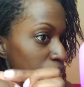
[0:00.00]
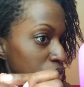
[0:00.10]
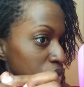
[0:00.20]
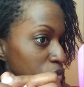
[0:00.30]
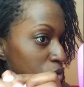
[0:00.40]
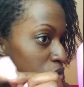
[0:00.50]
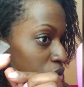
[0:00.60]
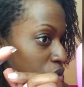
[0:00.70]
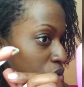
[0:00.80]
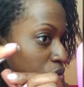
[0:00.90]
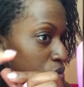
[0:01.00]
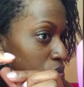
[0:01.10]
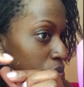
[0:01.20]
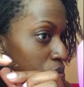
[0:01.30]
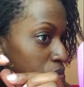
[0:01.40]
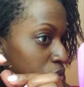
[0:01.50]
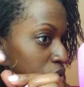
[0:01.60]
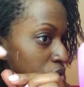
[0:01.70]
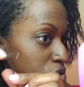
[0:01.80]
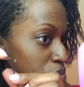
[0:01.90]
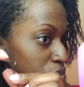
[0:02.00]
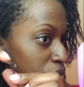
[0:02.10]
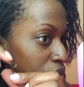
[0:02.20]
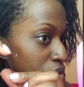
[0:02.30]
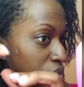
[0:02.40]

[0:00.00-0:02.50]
Then I'm going to go insert my